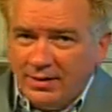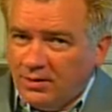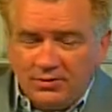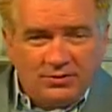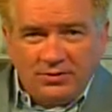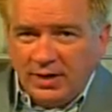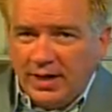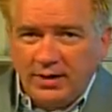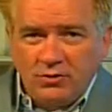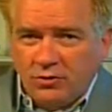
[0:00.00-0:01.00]
This is
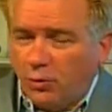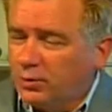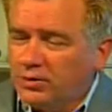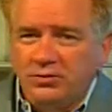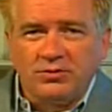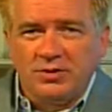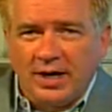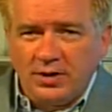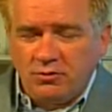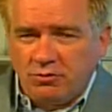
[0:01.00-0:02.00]
not a joke. This is
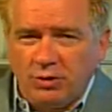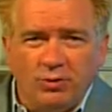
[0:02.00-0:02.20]
not a drill.